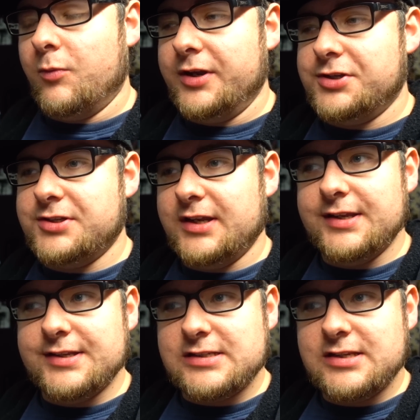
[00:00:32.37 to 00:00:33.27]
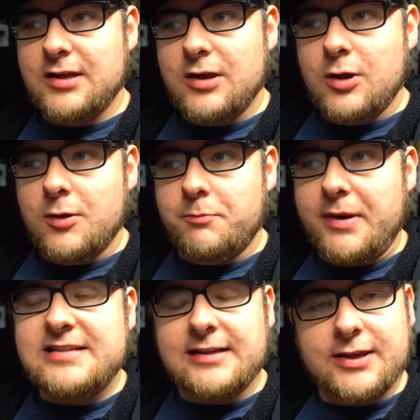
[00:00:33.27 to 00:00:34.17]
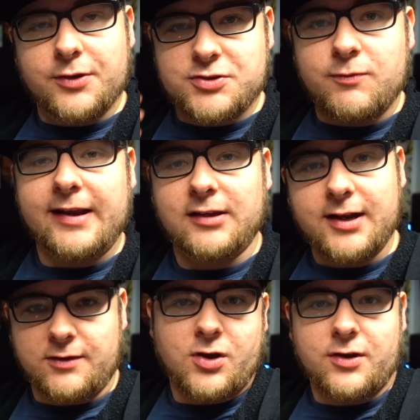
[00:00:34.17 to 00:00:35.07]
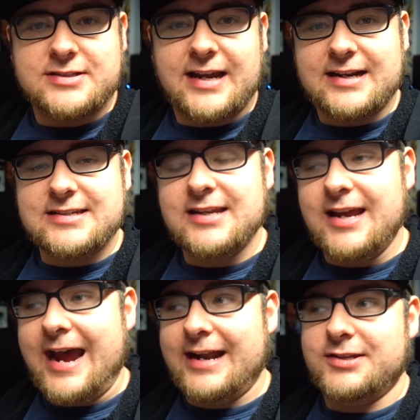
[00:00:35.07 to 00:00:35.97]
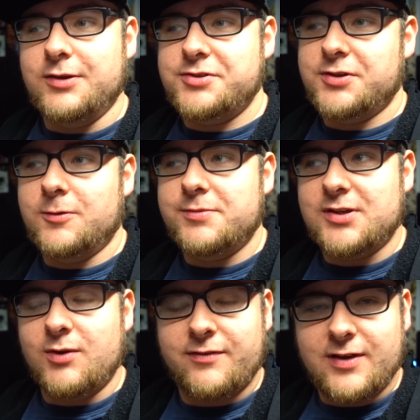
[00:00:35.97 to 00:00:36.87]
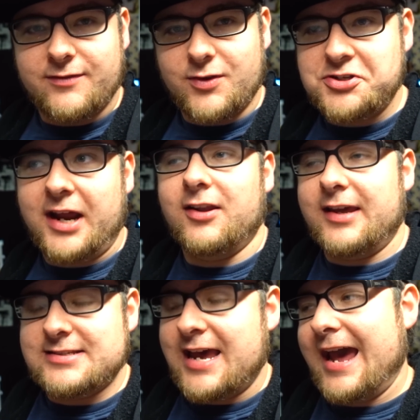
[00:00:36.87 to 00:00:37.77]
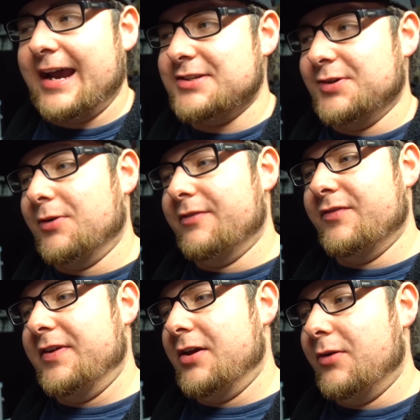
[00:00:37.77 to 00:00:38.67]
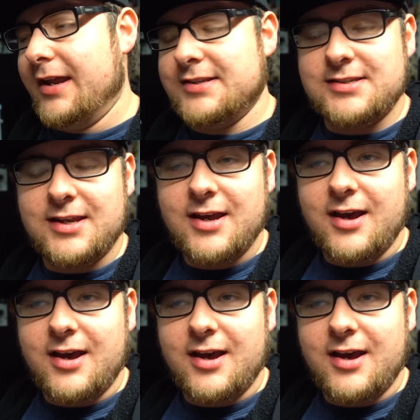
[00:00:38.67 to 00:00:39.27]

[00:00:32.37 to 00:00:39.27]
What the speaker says: which is basically your direct line of contact at YouTube, so if your channel gets hacked, or if a video gets